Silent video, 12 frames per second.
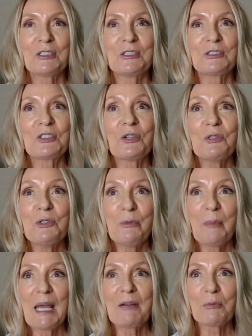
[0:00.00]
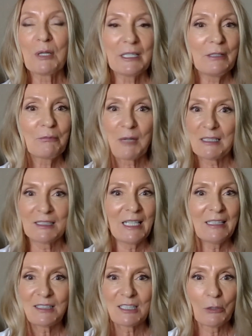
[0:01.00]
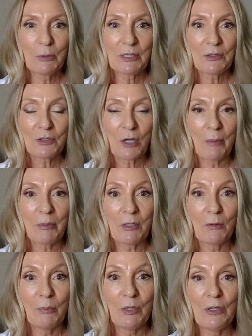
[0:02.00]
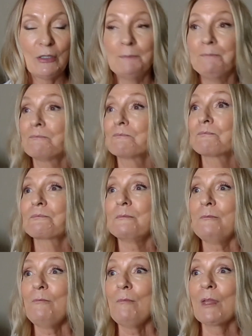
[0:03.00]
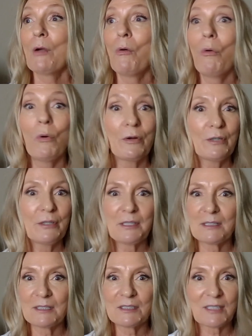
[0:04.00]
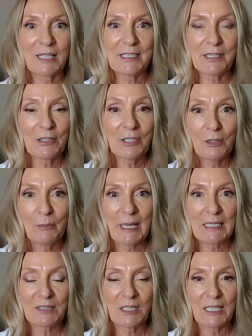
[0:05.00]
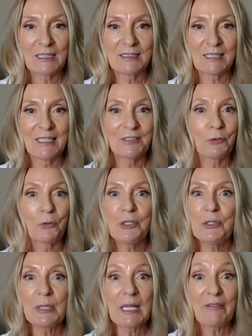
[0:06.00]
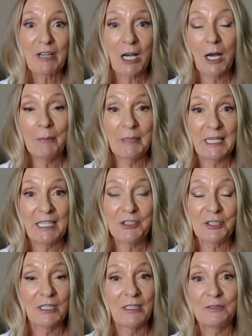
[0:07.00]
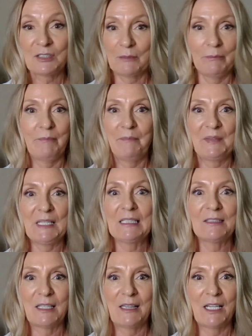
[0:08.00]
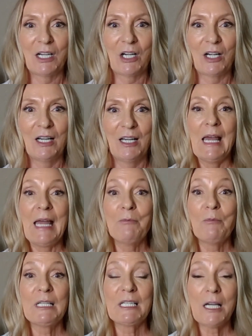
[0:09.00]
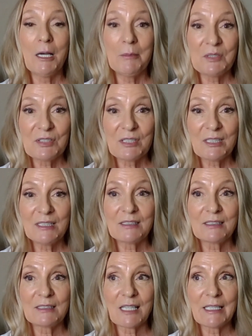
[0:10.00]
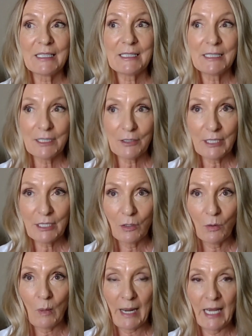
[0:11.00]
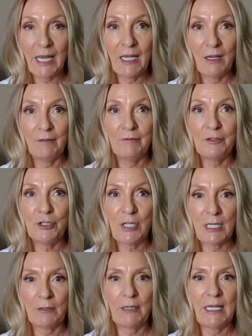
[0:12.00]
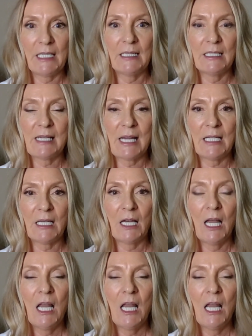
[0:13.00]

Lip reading: So you may really resonate still with your tropical pole, or the sidereal makes a lot of sense, or you could have a combination of some things in there. And when it comes to the sidereal way of generating the data,